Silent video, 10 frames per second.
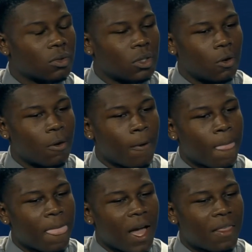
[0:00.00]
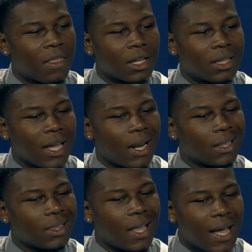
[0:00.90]
So I think that
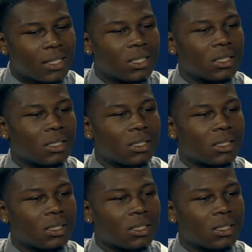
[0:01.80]
that's